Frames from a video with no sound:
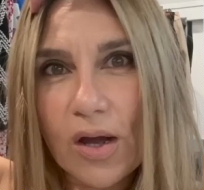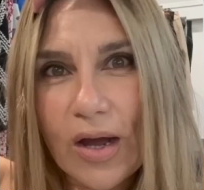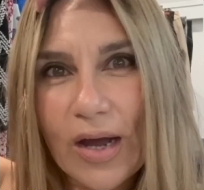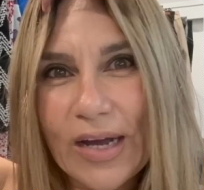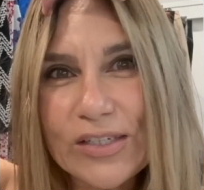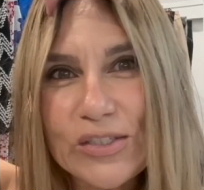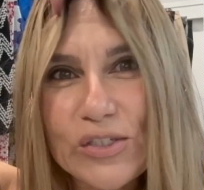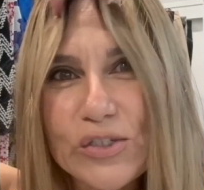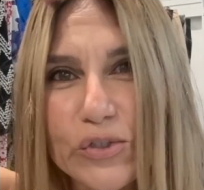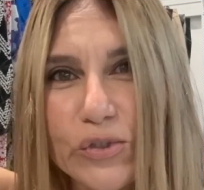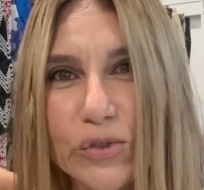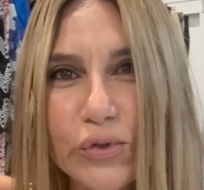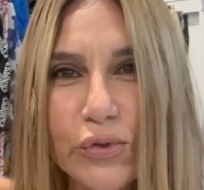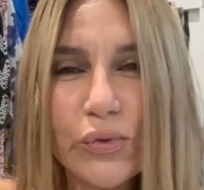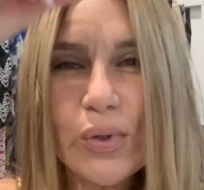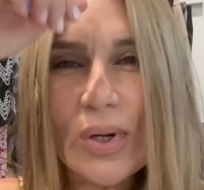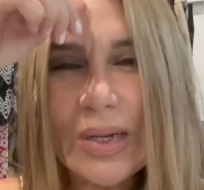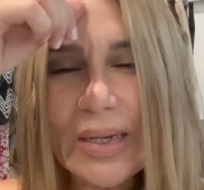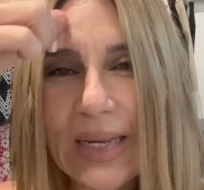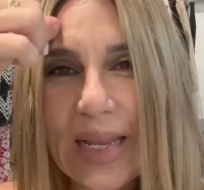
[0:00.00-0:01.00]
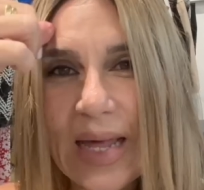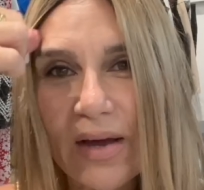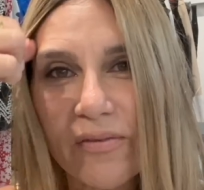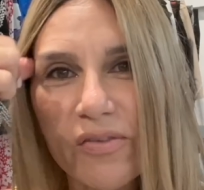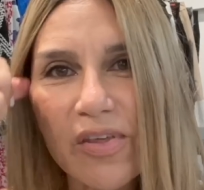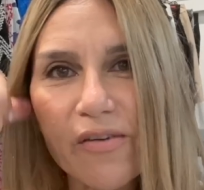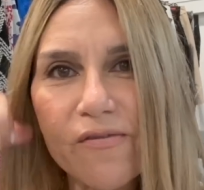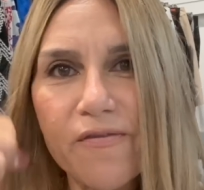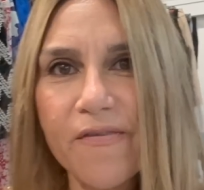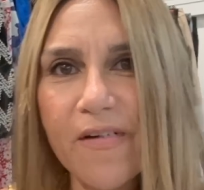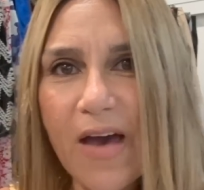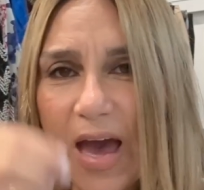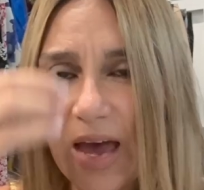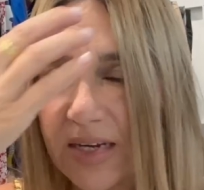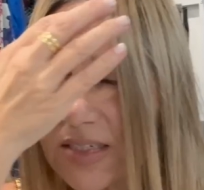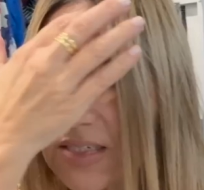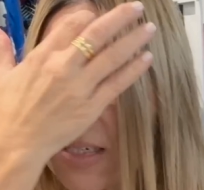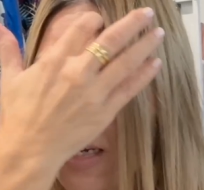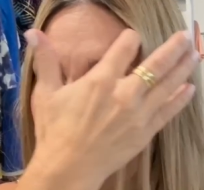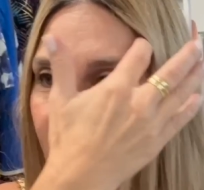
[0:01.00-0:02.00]
I do love the
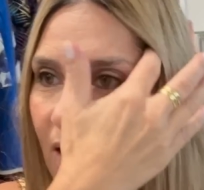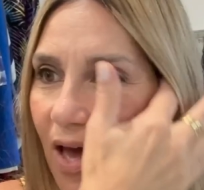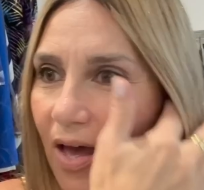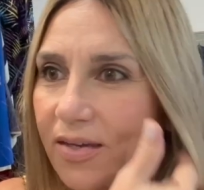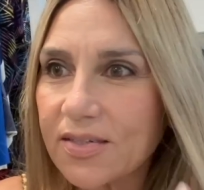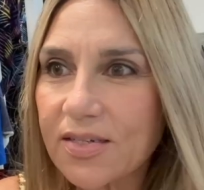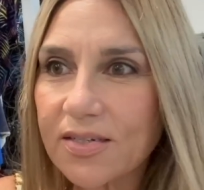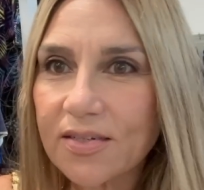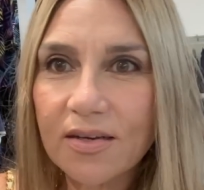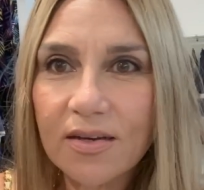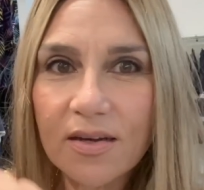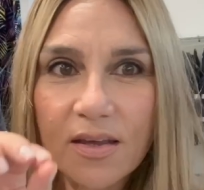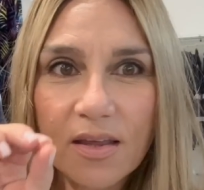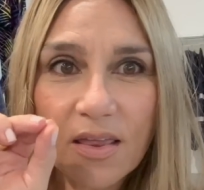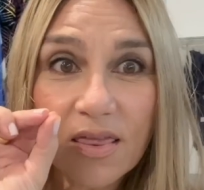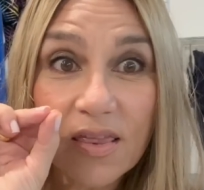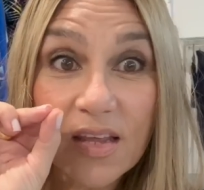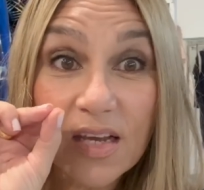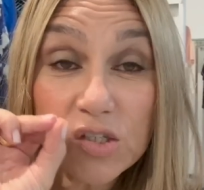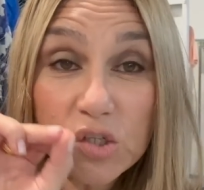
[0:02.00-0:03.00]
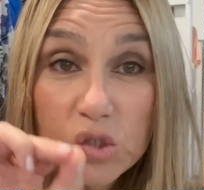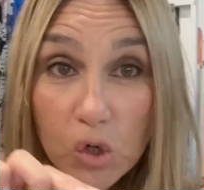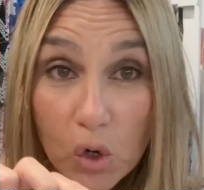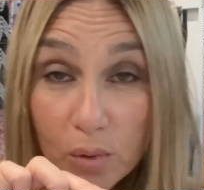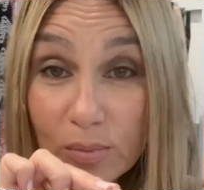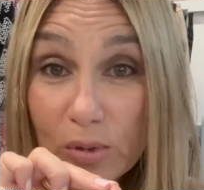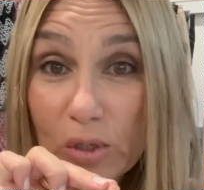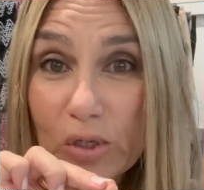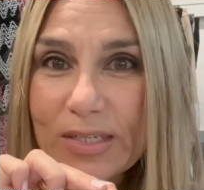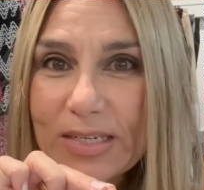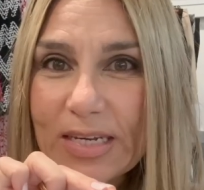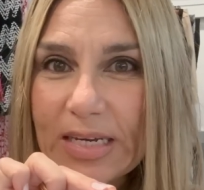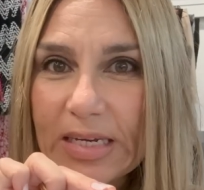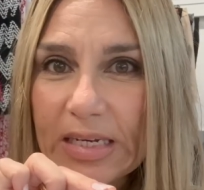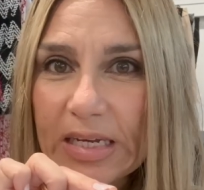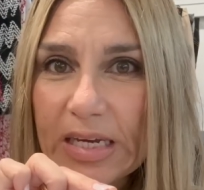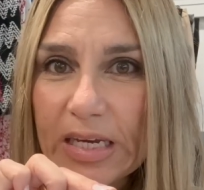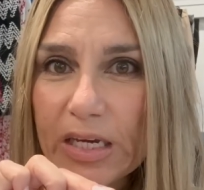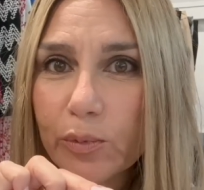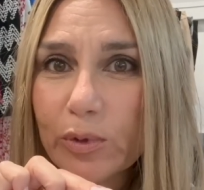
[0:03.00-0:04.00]
fact that there's no music in
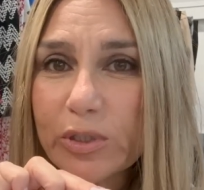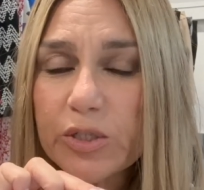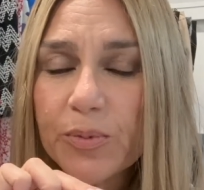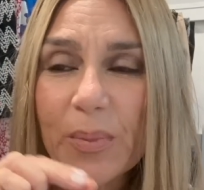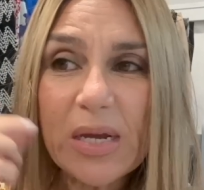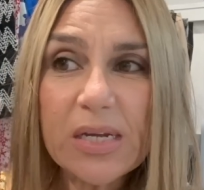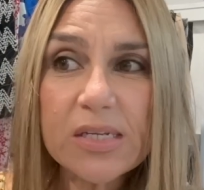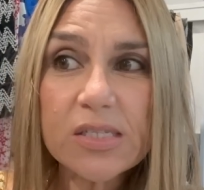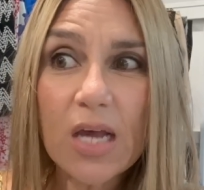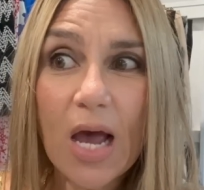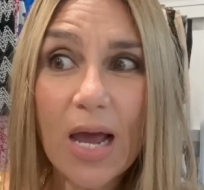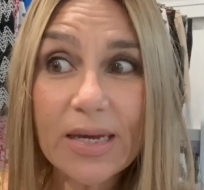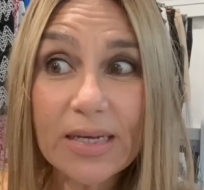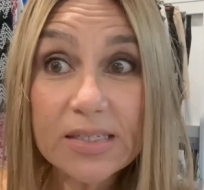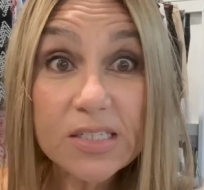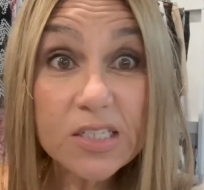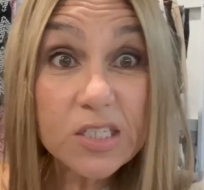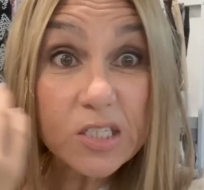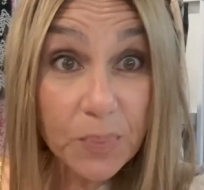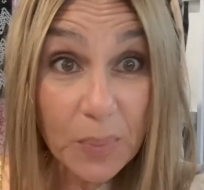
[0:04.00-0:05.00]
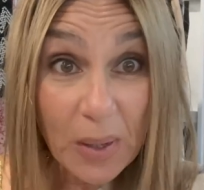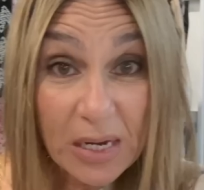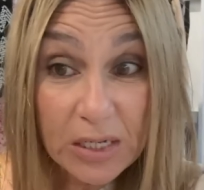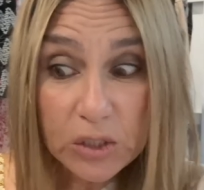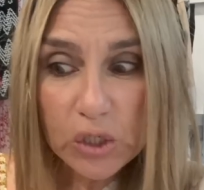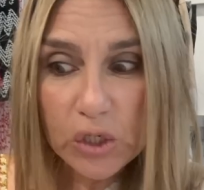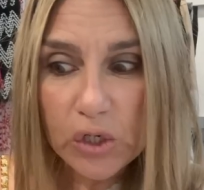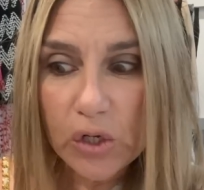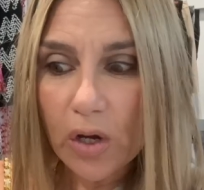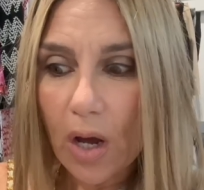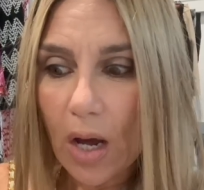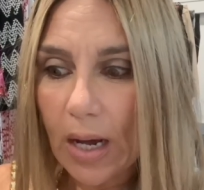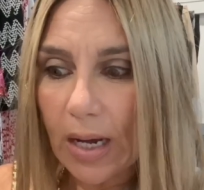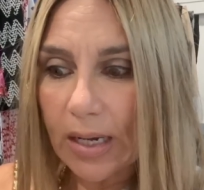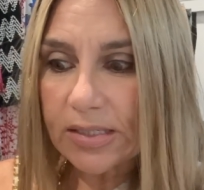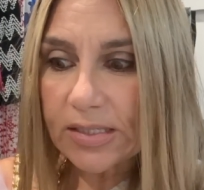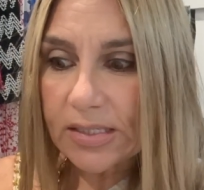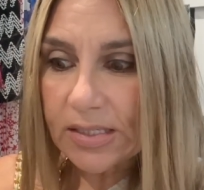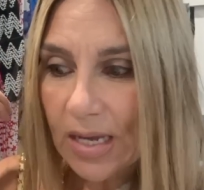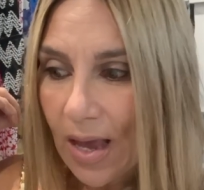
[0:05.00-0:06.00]
here, which means I can speak to you
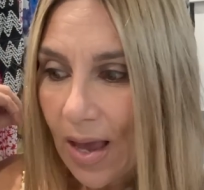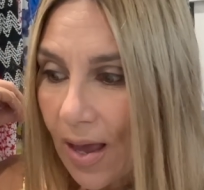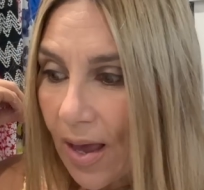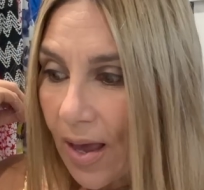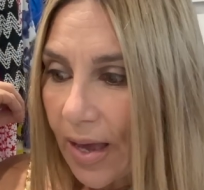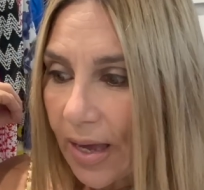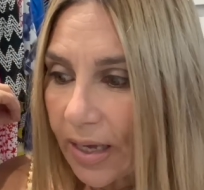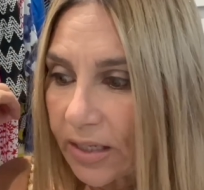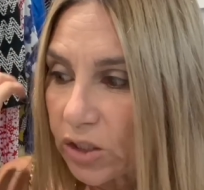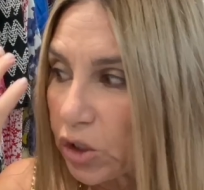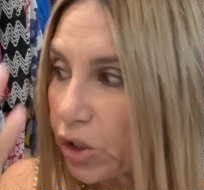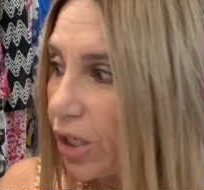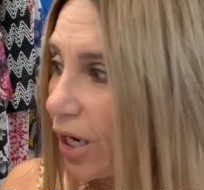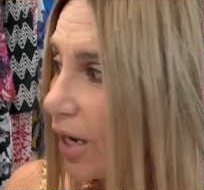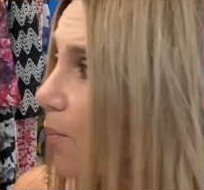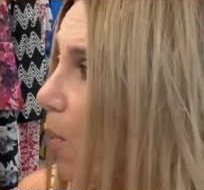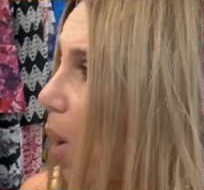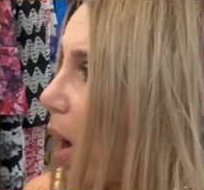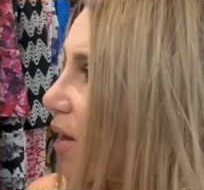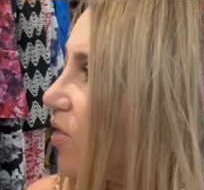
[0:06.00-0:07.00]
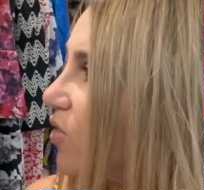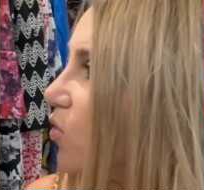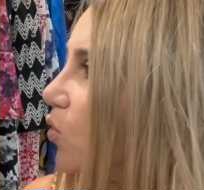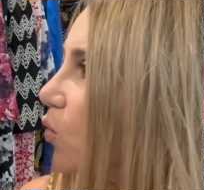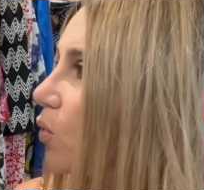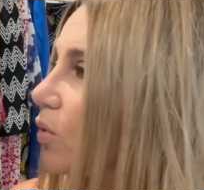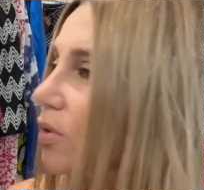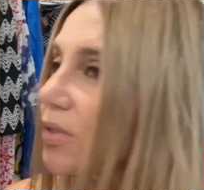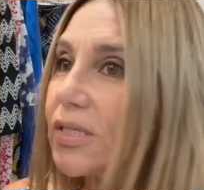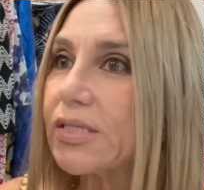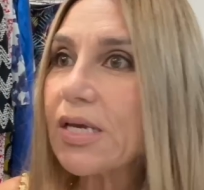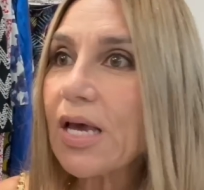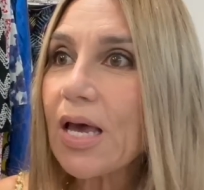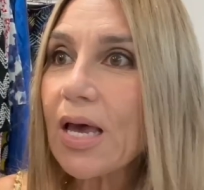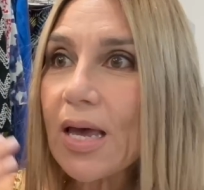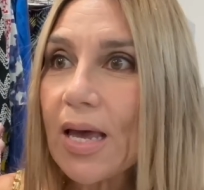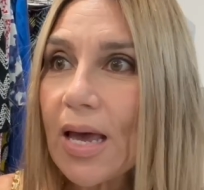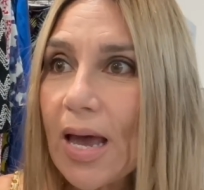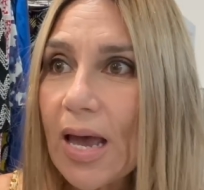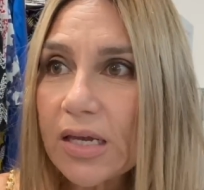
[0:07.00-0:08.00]
guys and share my thoughts
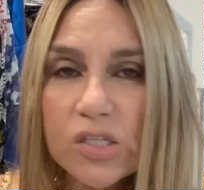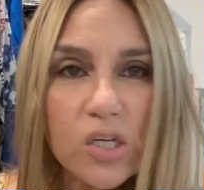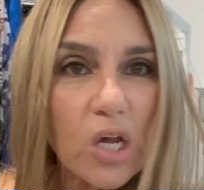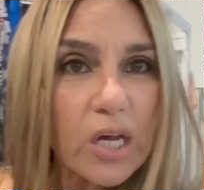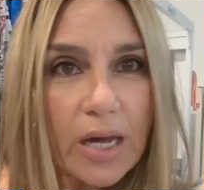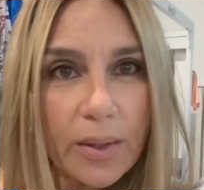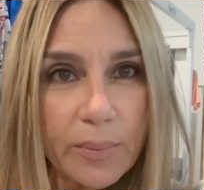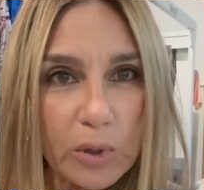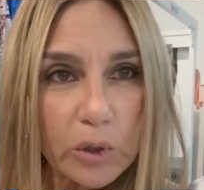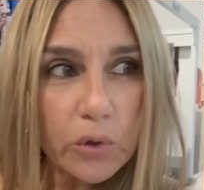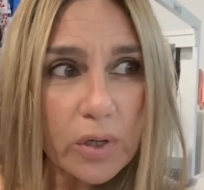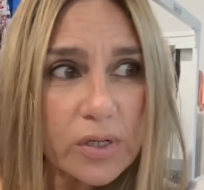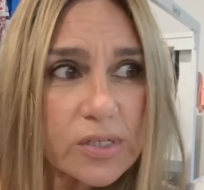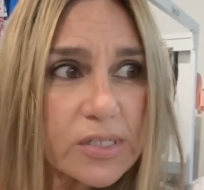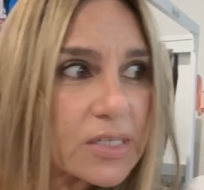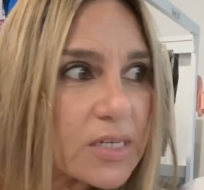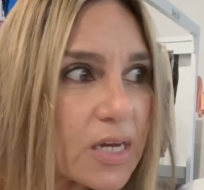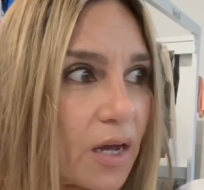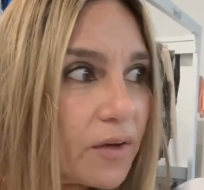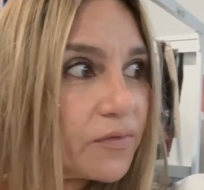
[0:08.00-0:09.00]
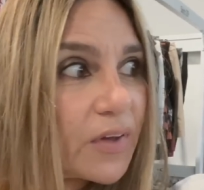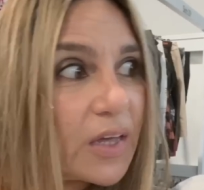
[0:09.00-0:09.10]
as I come across stuff.